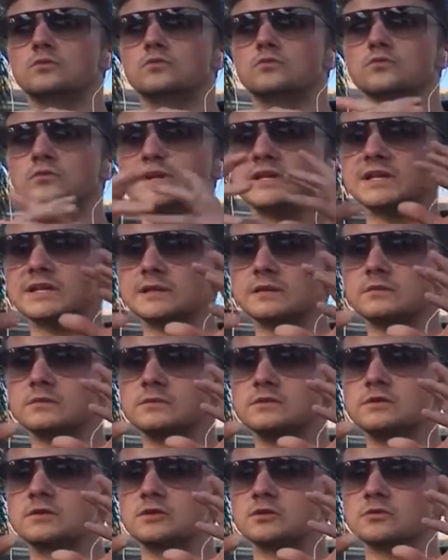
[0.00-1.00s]

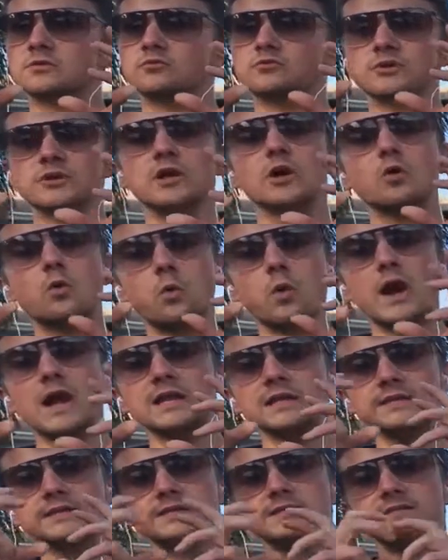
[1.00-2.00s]
real
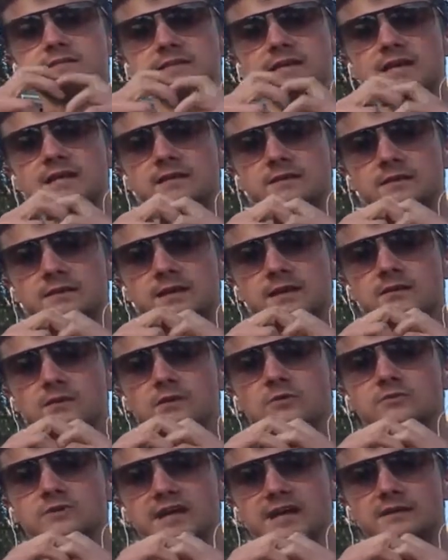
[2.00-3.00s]
qualities that
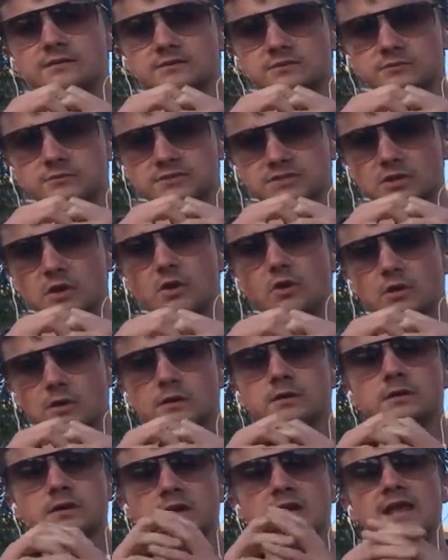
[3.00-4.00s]
go down to his
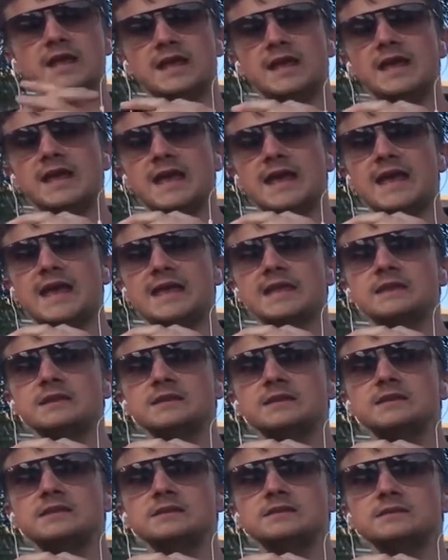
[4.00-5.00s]
heart,
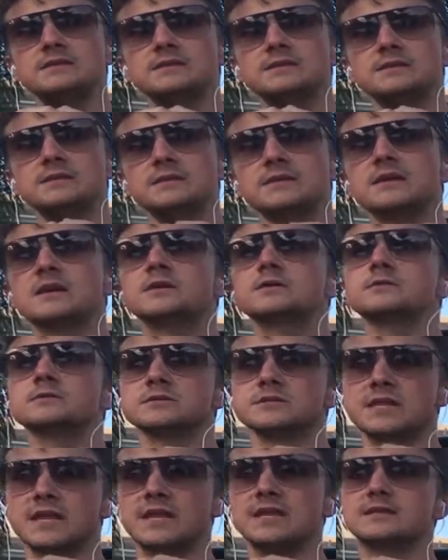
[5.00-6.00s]
and he
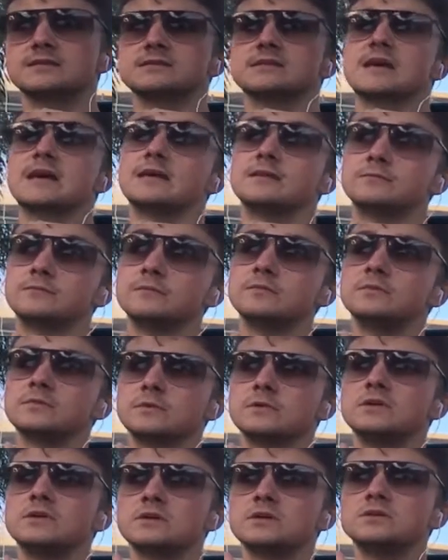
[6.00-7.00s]
understands that.
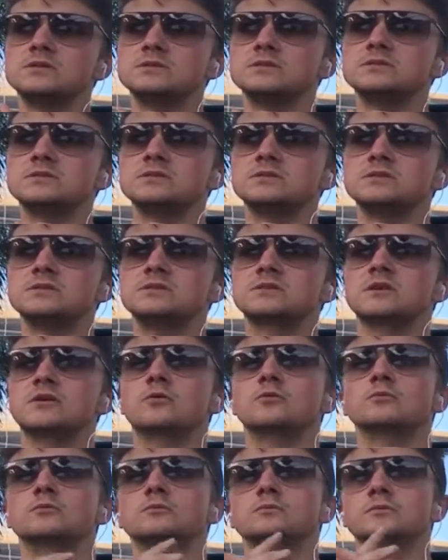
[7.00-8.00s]
You
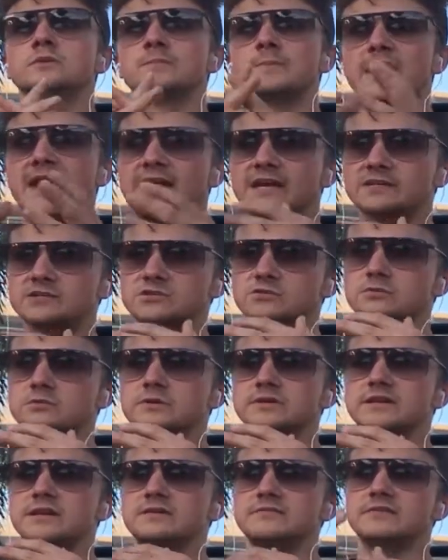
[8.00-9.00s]
know, the
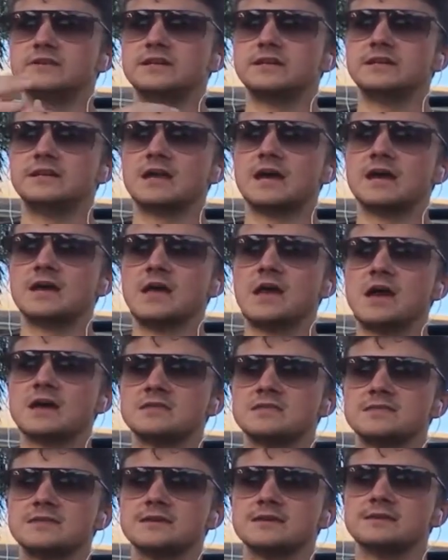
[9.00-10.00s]
backstory of it,
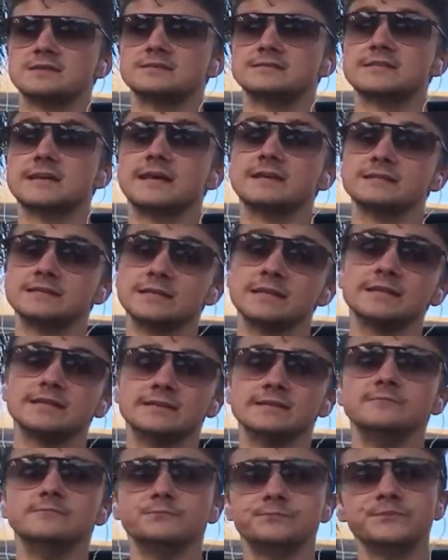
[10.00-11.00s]
I think, is that
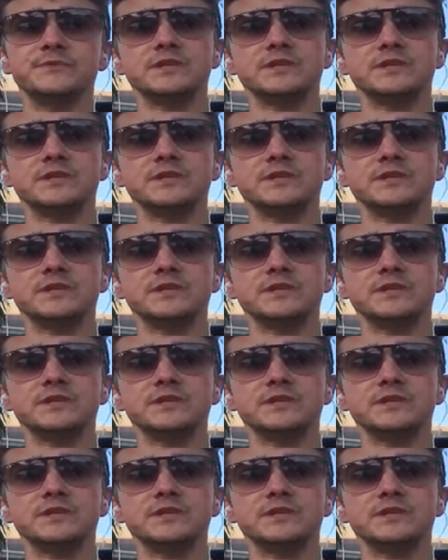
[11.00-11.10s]
Dickie,